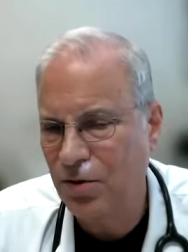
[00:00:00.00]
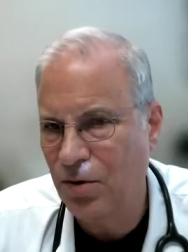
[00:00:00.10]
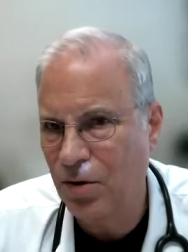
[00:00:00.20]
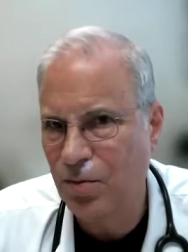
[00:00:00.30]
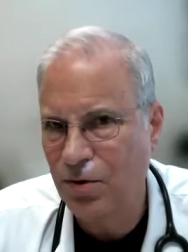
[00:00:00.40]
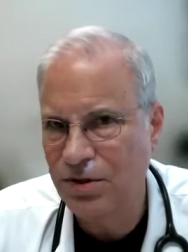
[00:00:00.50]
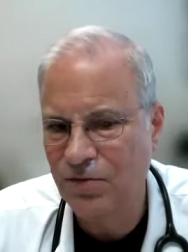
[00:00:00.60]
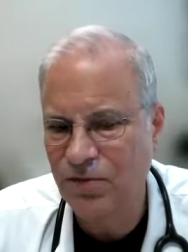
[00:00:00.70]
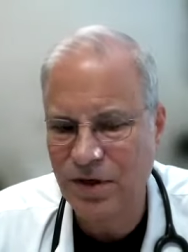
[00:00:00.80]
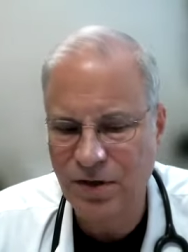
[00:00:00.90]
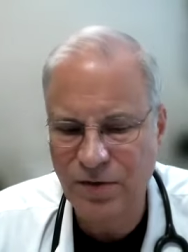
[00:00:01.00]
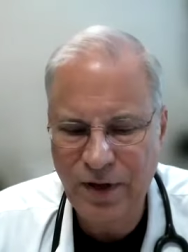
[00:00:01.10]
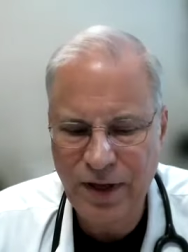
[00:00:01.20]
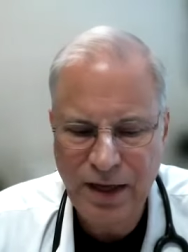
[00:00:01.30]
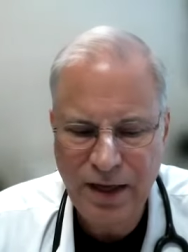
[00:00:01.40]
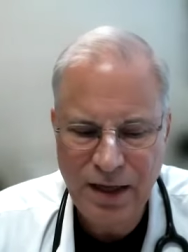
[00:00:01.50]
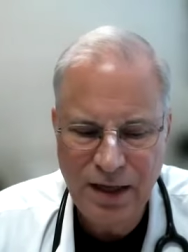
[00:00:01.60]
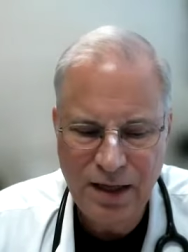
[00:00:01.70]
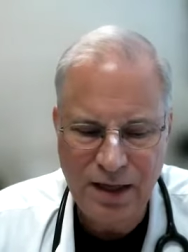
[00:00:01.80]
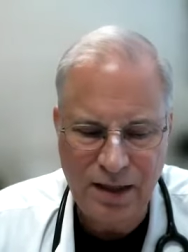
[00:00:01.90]
or more difficult,
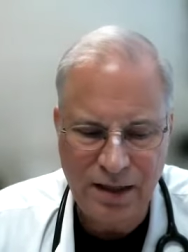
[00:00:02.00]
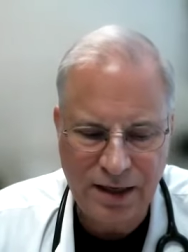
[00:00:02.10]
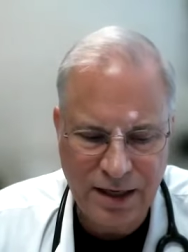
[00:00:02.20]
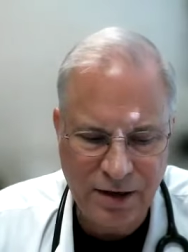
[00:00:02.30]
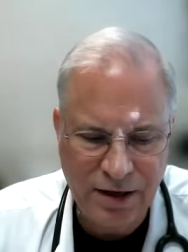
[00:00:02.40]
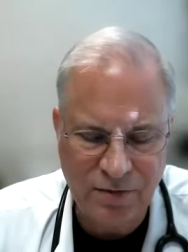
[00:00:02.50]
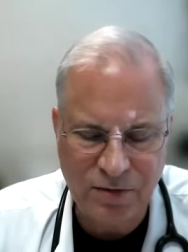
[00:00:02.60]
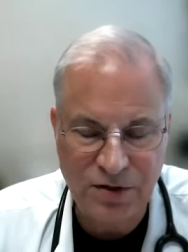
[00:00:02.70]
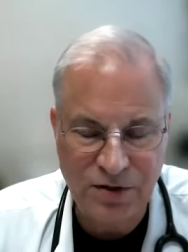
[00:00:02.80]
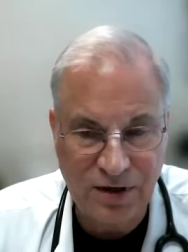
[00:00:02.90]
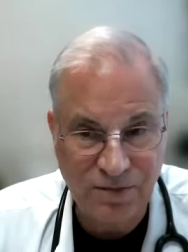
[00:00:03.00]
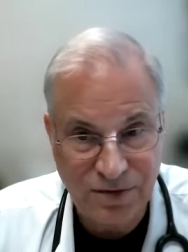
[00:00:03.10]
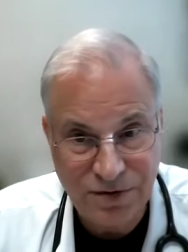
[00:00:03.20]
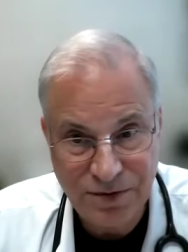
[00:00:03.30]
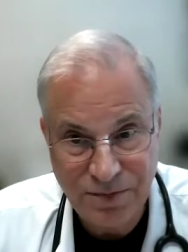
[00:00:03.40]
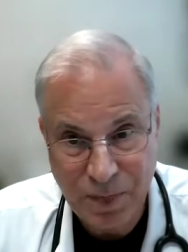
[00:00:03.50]
the caregiver suffers.